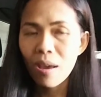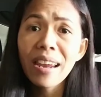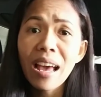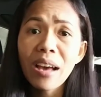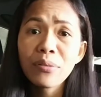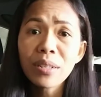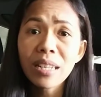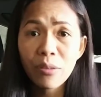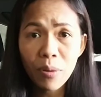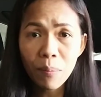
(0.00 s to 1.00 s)
Then
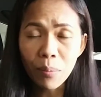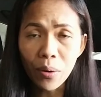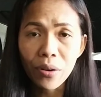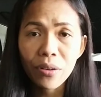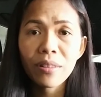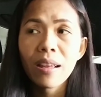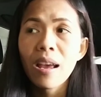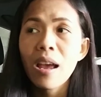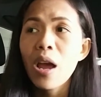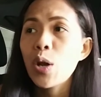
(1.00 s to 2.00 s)
after giving birth,
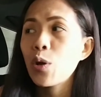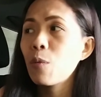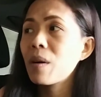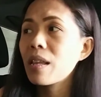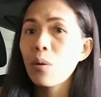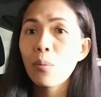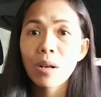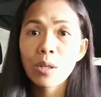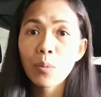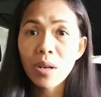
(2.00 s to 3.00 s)
nobody
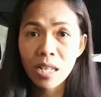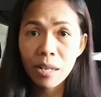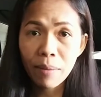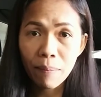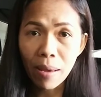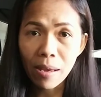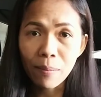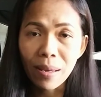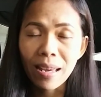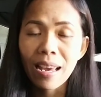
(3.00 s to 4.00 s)
was watching my
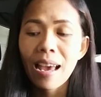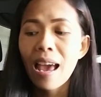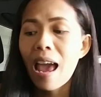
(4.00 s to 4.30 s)
baby.